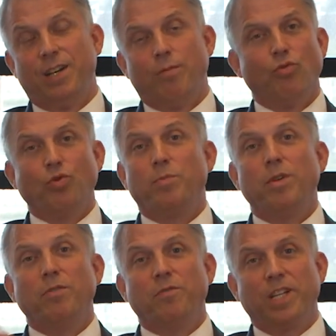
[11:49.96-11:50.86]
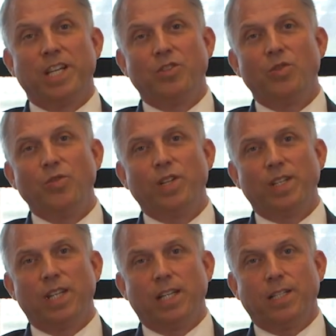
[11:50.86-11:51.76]
Most people forget to look at
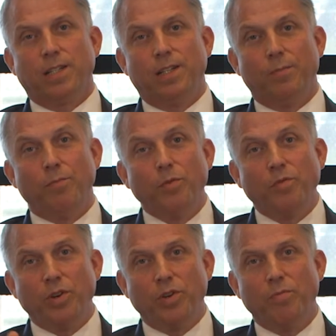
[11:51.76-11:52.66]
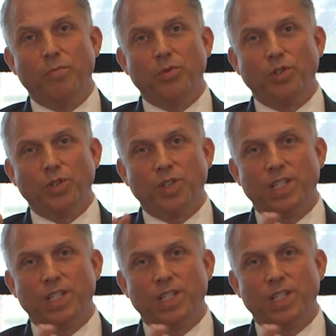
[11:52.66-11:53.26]
that, but very important.